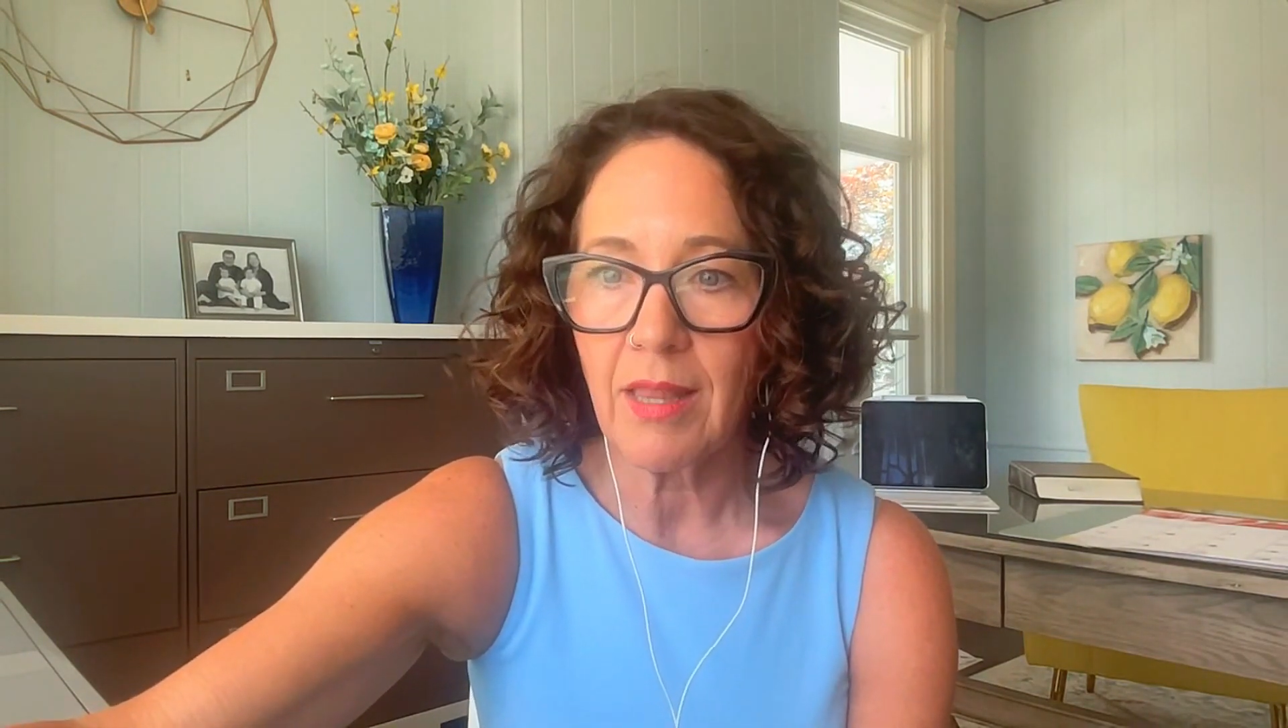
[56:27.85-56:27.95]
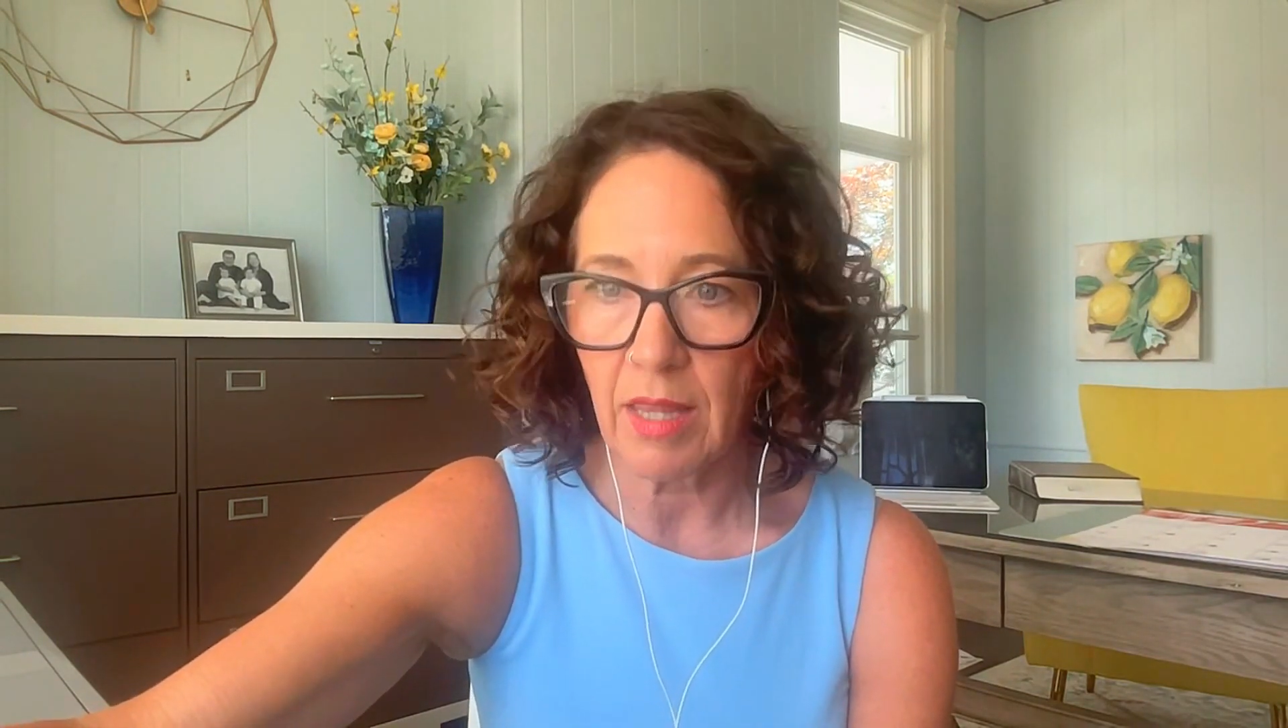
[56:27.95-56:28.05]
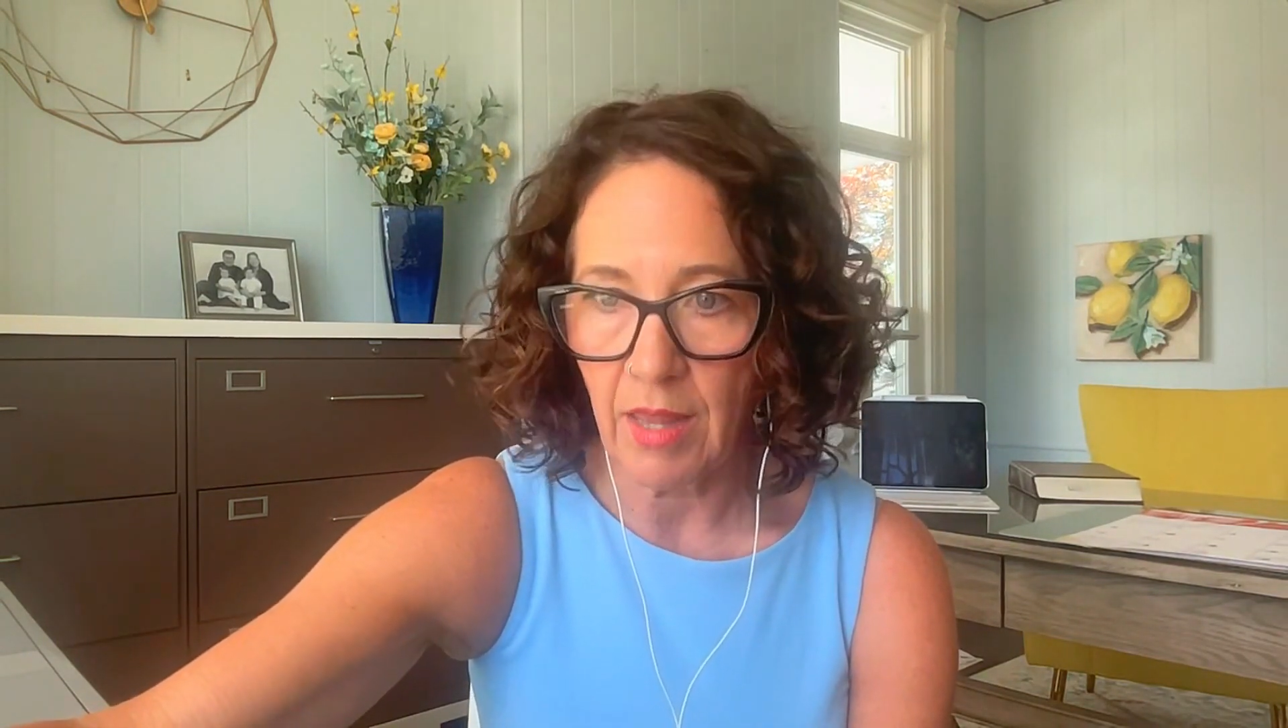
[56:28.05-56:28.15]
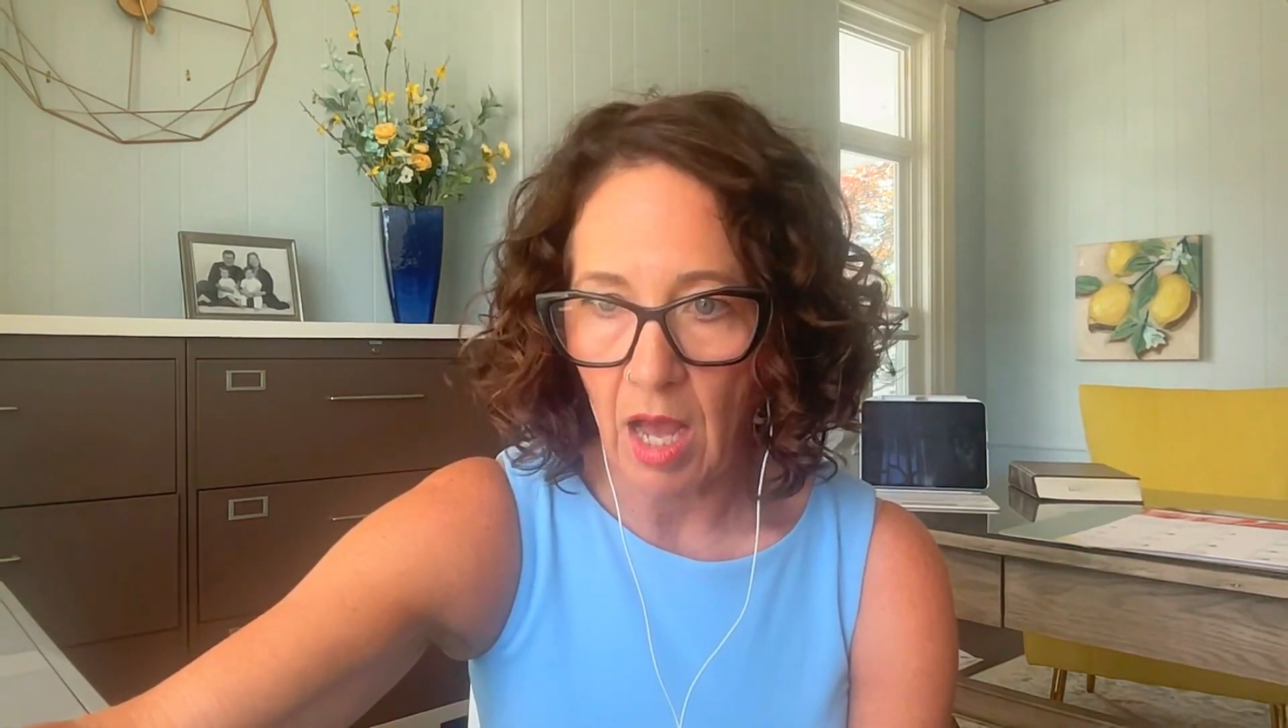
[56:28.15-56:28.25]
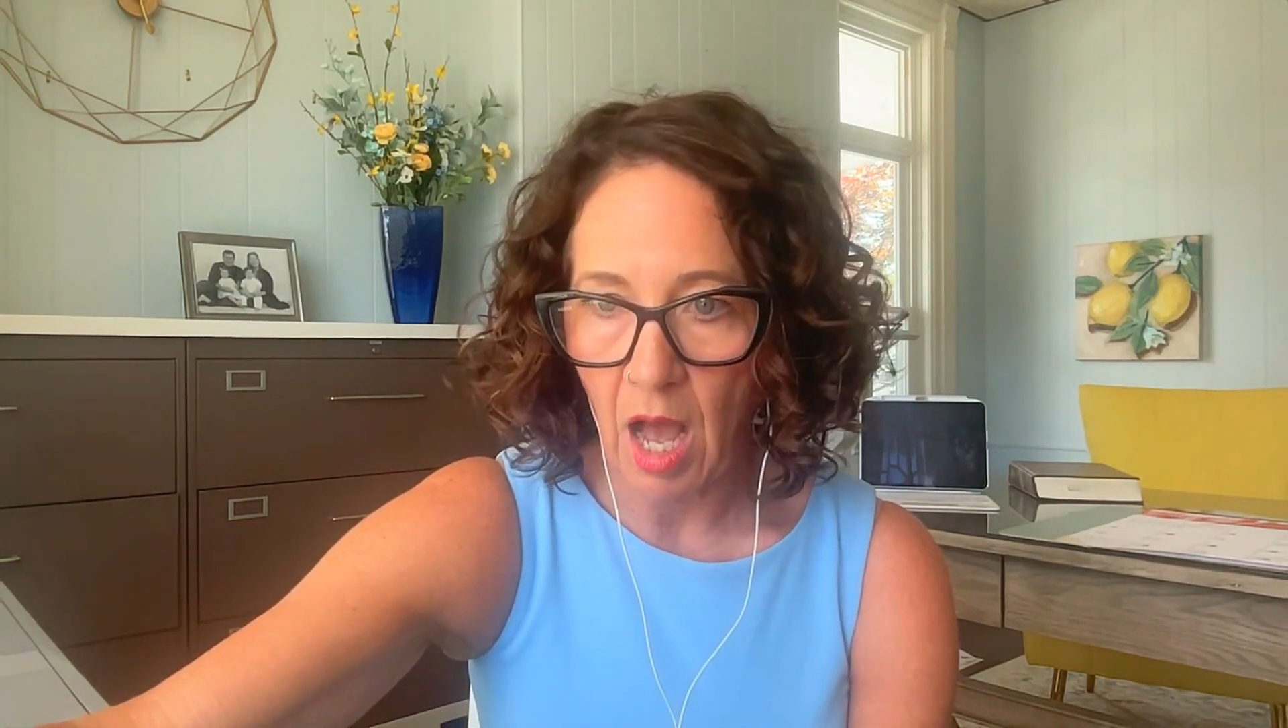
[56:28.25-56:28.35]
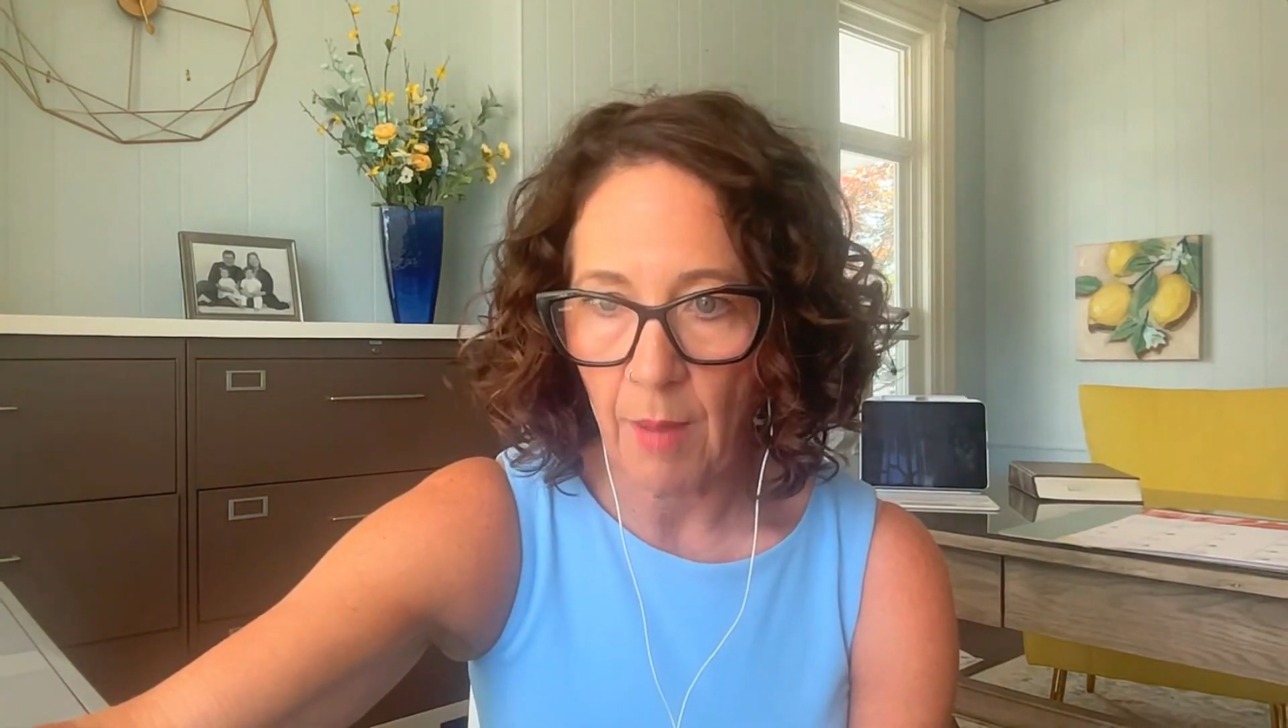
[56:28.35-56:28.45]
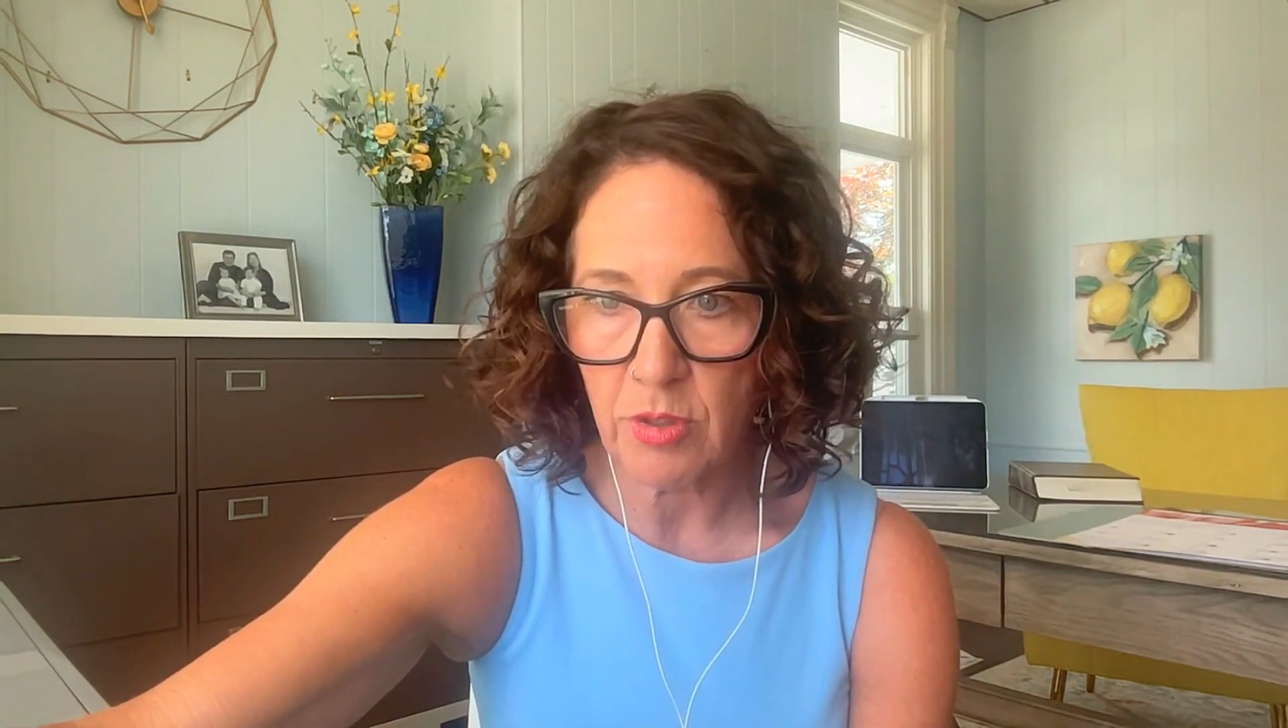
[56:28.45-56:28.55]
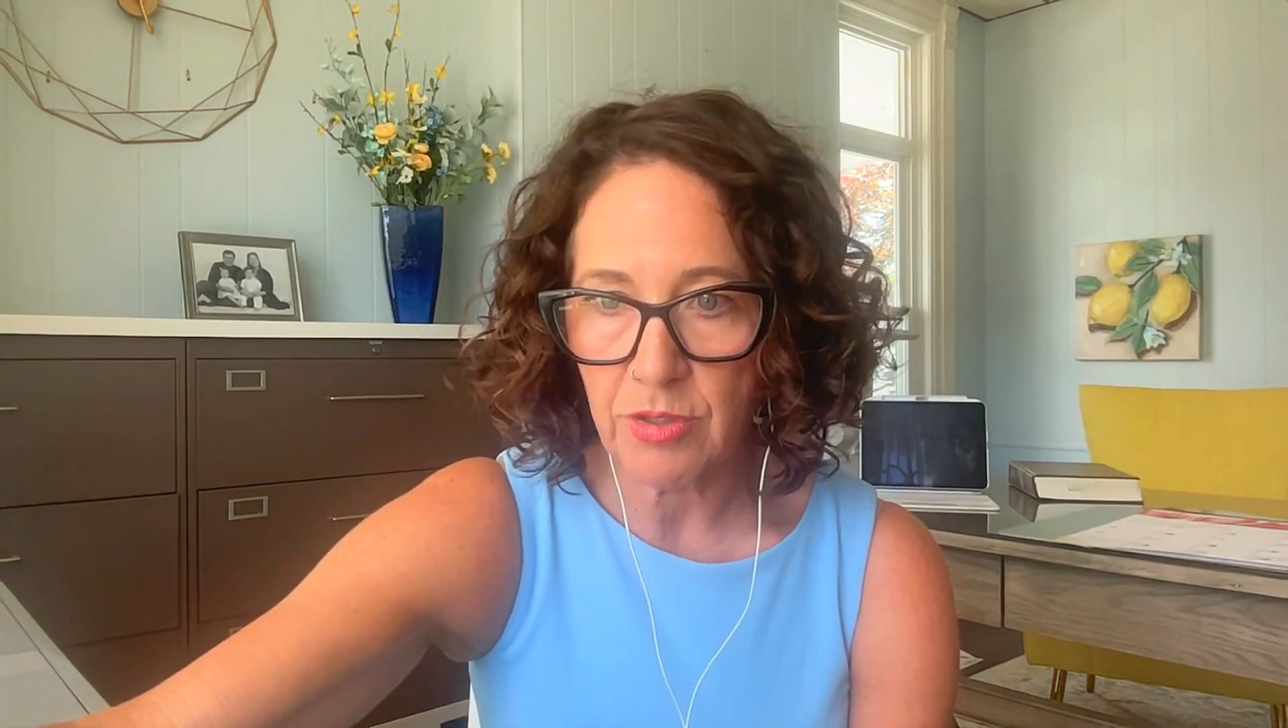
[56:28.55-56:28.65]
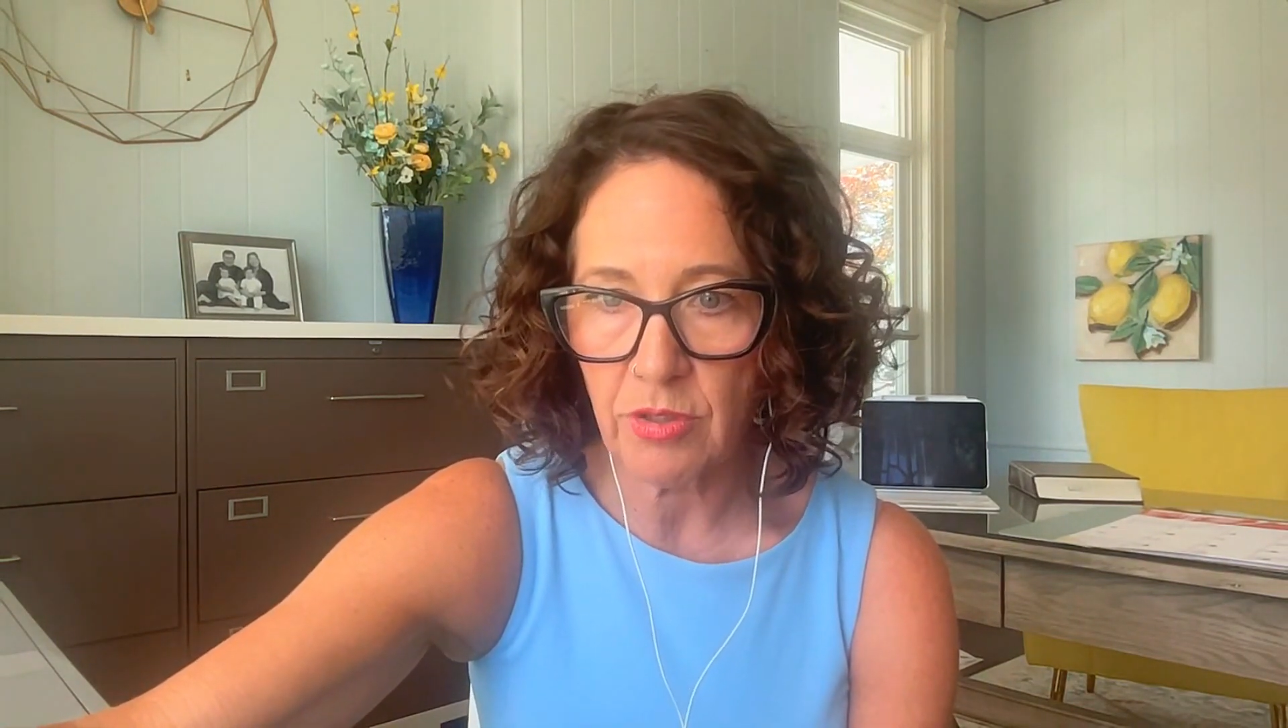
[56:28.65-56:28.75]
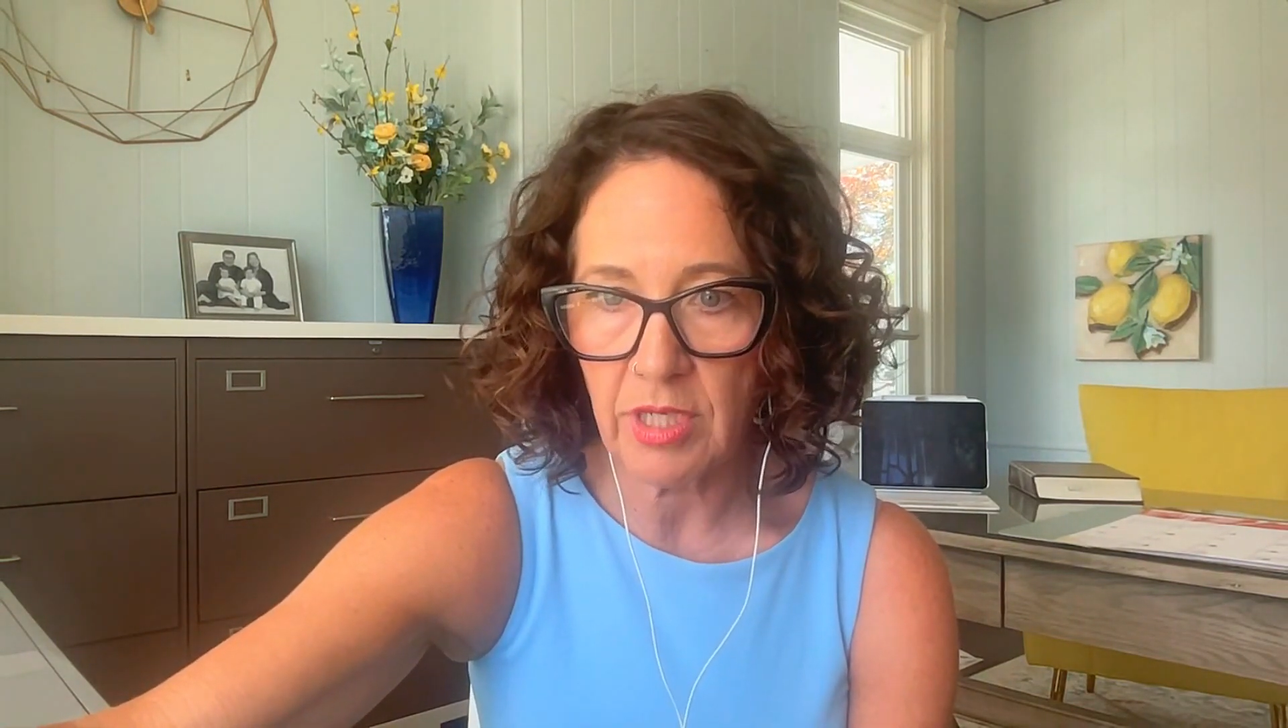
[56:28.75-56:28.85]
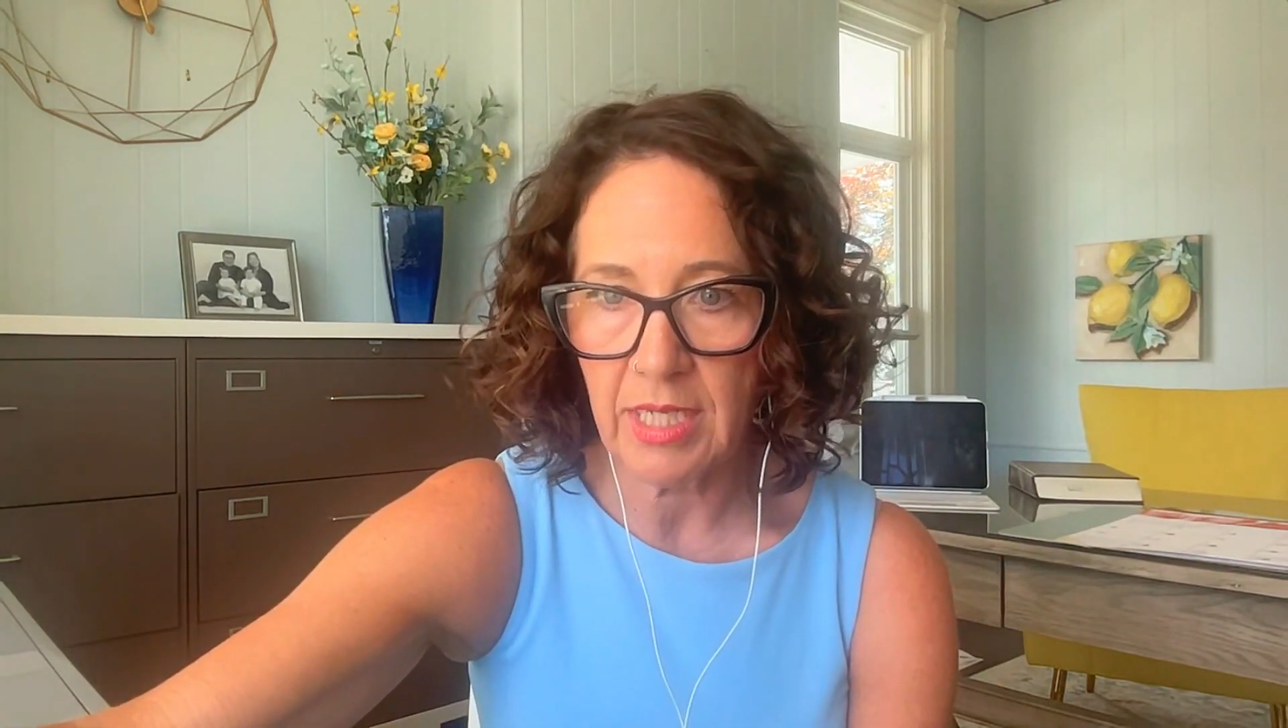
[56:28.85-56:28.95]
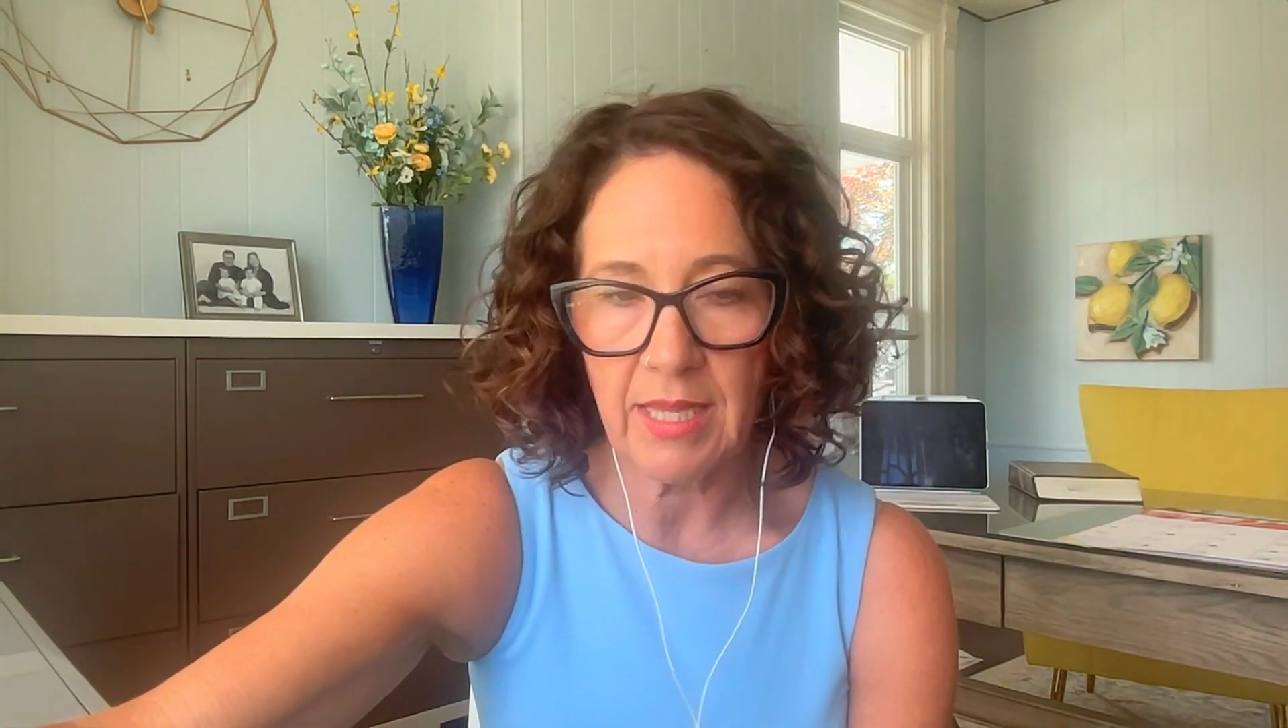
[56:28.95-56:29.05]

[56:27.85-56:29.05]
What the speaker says: the opportunity